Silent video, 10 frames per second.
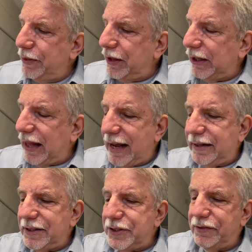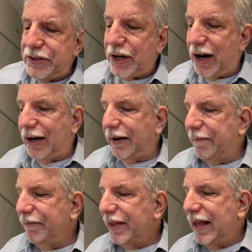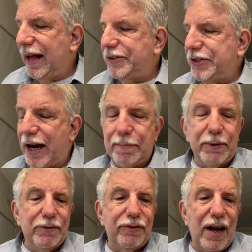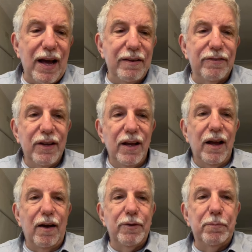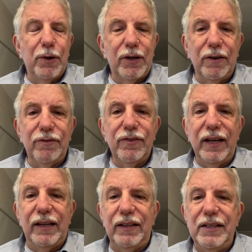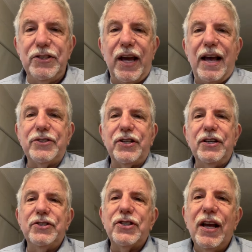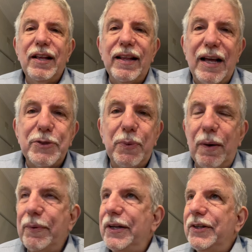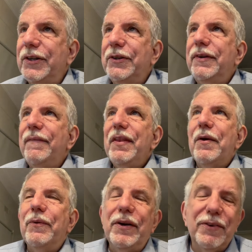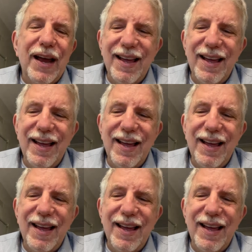with the gladness of his heart. That's chapter 5 of the book of Ecclesiastes. That's what we do. We